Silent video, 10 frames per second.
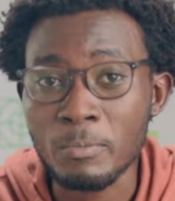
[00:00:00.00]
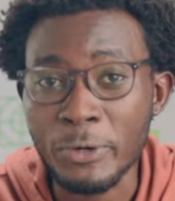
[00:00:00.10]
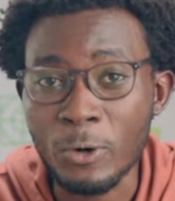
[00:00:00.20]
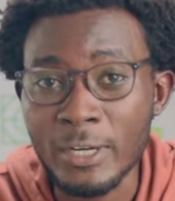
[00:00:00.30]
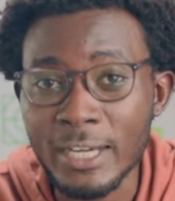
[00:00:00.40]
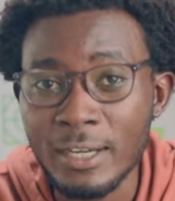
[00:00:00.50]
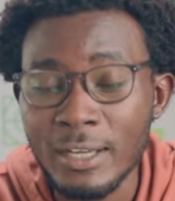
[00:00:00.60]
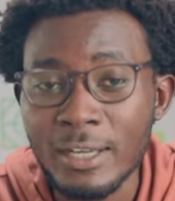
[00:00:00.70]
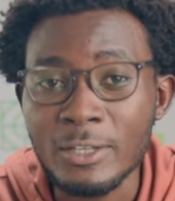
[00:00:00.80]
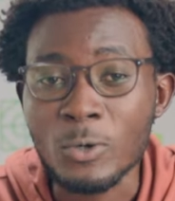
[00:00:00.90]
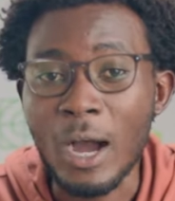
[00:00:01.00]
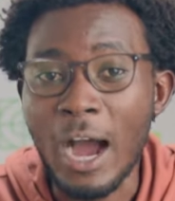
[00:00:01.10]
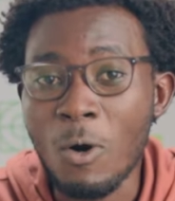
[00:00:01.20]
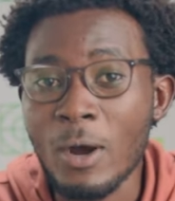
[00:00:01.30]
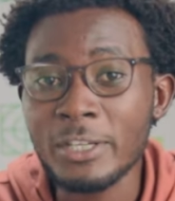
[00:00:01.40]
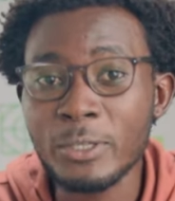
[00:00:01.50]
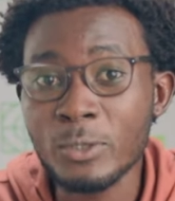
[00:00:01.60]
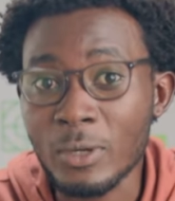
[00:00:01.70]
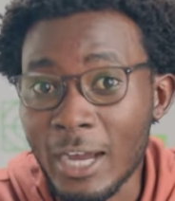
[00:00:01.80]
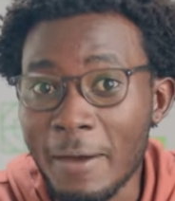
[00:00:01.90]
on pre-order. So I want you
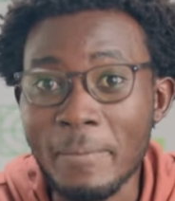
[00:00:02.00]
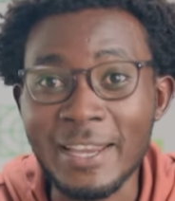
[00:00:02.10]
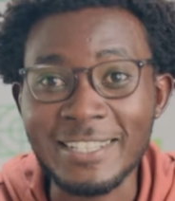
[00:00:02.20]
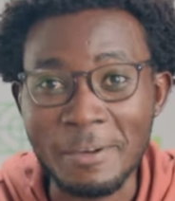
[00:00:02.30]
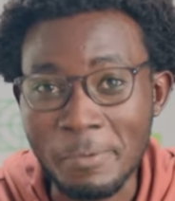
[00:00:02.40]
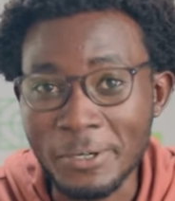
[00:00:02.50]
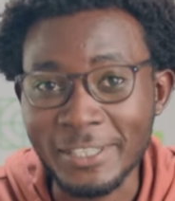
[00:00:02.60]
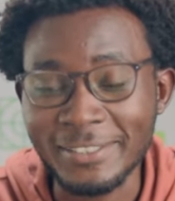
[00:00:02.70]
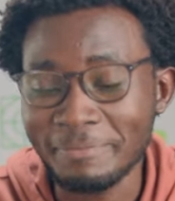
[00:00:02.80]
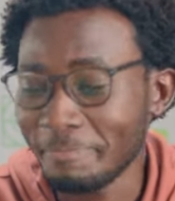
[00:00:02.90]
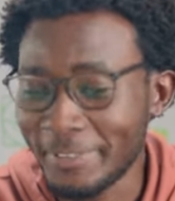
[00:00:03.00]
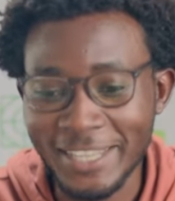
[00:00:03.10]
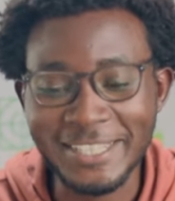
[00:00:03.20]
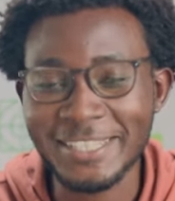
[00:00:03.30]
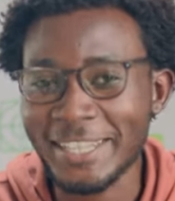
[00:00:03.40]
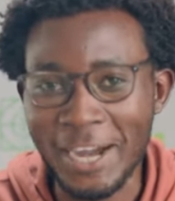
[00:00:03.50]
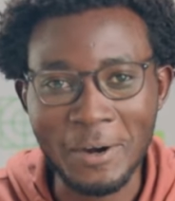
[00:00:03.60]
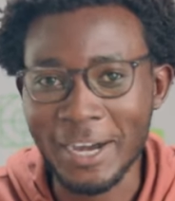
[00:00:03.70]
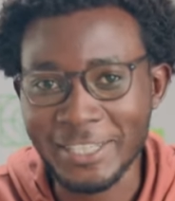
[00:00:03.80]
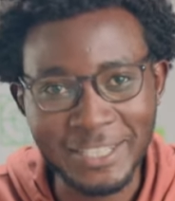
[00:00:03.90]
to come and support. That's,
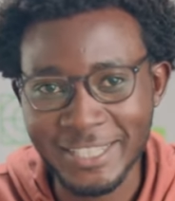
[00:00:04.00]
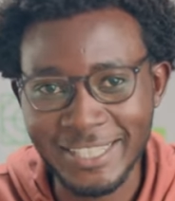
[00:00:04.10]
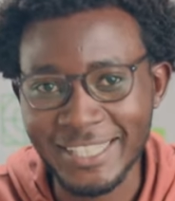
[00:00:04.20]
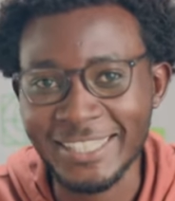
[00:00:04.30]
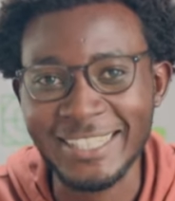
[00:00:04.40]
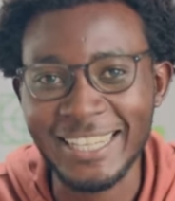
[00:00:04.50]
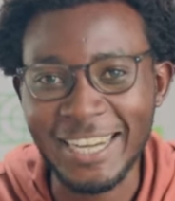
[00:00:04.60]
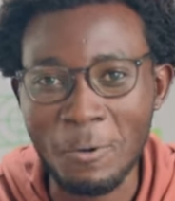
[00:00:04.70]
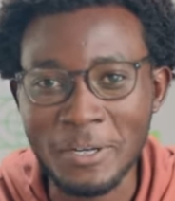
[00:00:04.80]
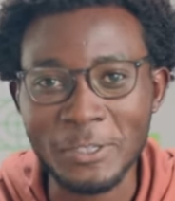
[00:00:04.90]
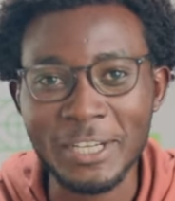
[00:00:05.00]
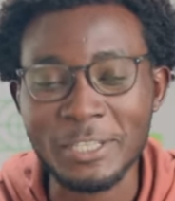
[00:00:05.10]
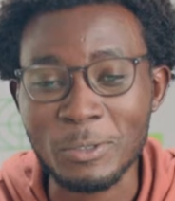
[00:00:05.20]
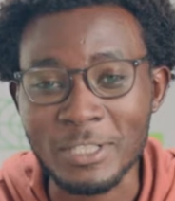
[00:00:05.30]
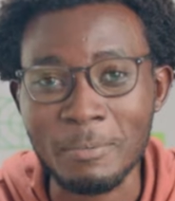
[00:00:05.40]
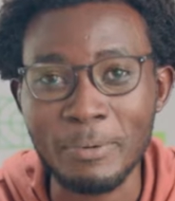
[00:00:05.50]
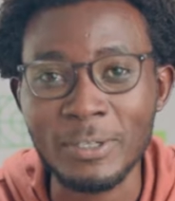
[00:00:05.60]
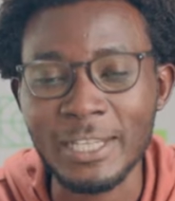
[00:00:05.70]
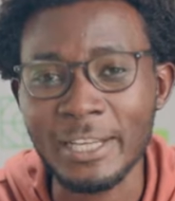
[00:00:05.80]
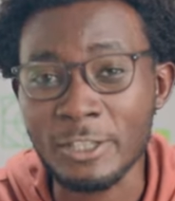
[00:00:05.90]
I'll, I'll just say it. Like, I want you guys to
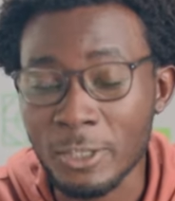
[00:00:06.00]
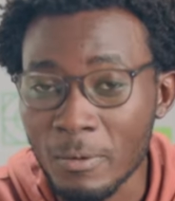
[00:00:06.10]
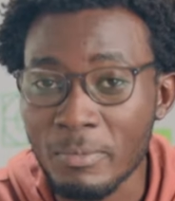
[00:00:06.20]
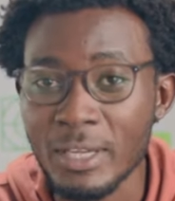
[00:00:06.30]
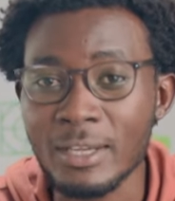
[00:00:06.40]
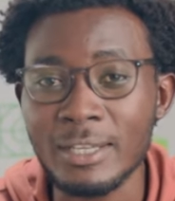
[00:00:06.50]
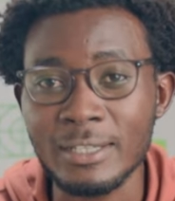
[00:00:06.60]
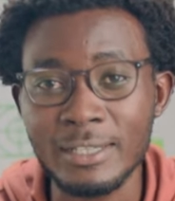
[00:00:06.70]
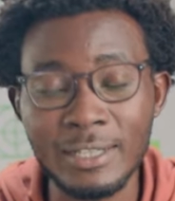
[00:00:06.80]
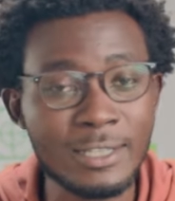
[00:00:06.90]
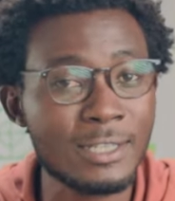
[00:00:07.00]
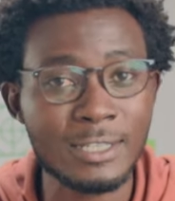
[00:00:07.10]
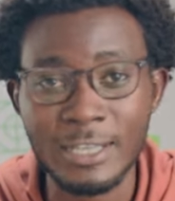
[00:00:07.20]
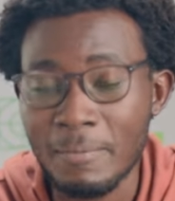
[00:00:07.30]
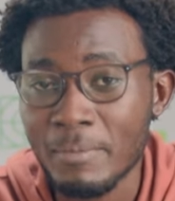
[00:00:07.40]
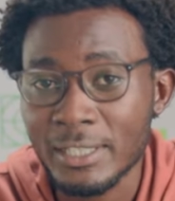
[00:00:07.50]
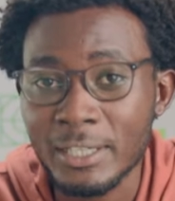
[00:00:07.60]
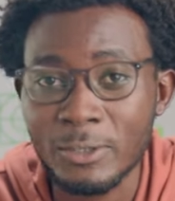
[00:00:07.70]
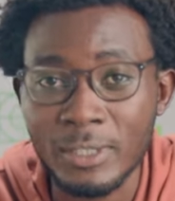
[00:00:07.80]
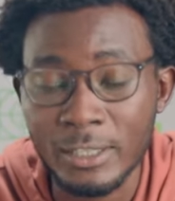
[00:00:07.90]
support and show me that this is some
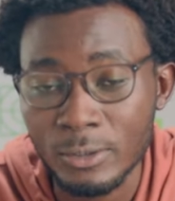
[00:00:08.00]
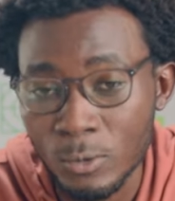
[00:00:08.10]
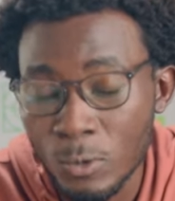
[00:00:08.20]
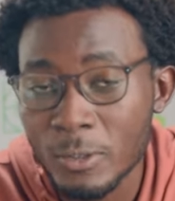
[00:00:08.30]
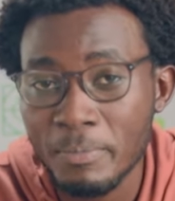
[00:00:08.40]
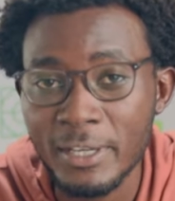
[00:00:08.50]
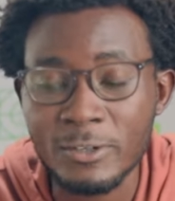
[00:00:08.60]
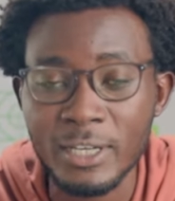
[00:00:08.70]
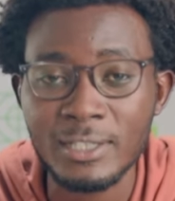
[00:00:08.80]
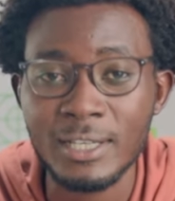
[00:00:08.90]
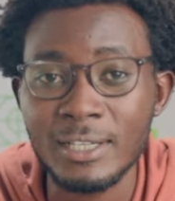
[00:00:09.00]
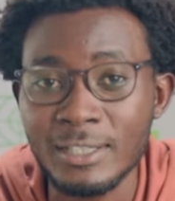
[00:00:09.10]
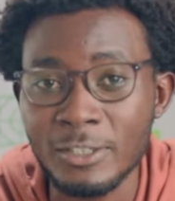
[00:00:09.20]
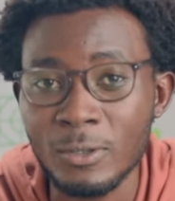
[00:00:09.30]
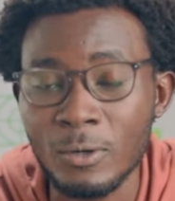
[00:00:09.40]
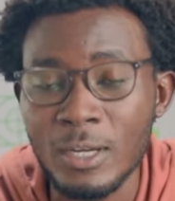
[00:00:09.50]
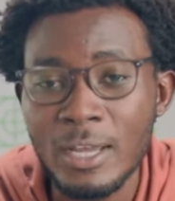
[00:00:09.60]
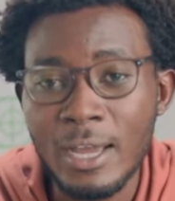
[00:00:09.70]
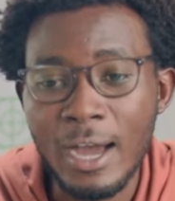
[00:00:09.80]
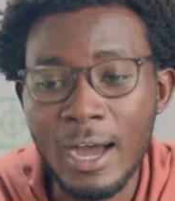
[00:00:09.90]
material that you would be interested in, you know,
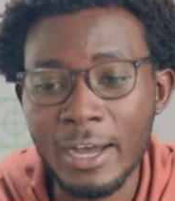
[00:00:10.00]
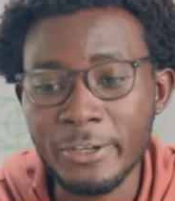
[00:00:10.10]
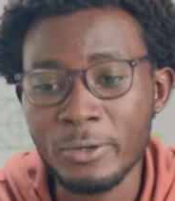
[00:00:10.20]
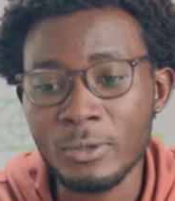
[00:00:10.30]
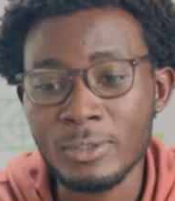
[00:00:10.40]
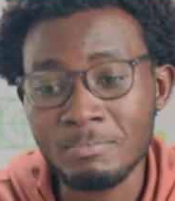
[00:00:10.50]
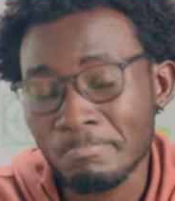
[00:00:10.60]
uh, you know,